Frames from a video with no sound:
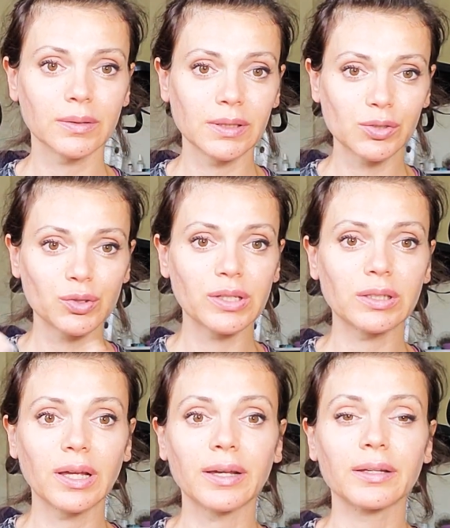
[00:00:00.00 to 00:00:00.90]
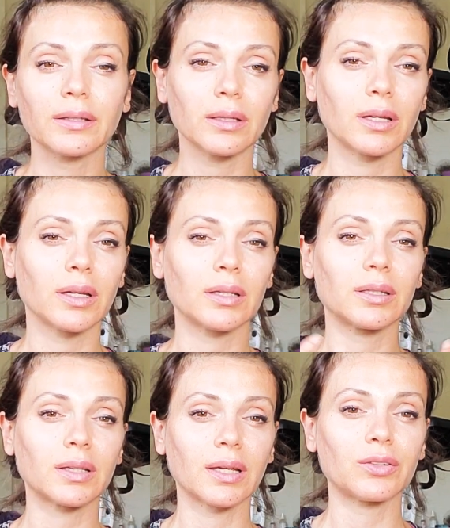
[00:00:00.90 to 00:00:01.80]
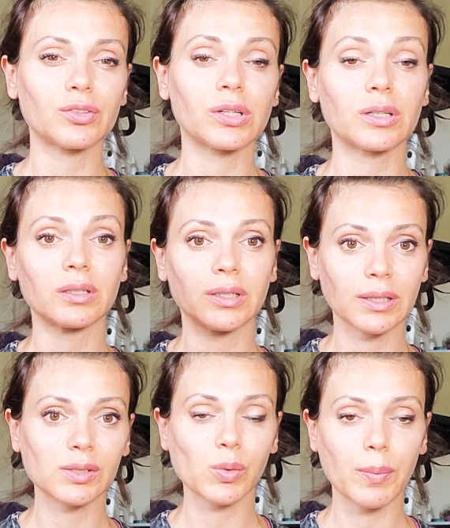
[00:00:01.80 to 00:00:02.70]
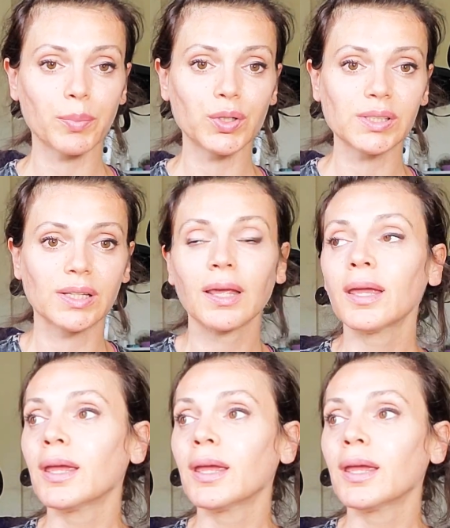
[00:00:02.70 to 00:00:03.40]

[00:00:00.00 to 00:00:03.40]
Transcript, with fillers: the straight line and it can trigger at least one person